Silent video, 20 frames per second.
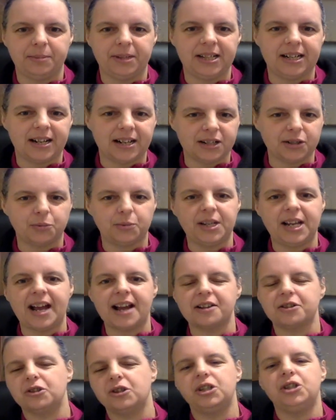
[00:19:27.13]
because we
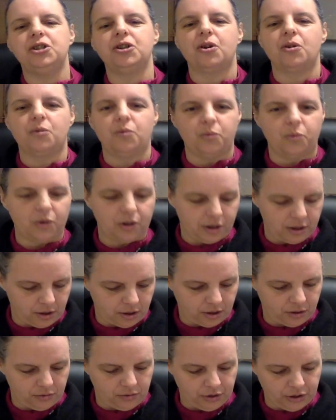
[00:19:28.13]
actually don't want to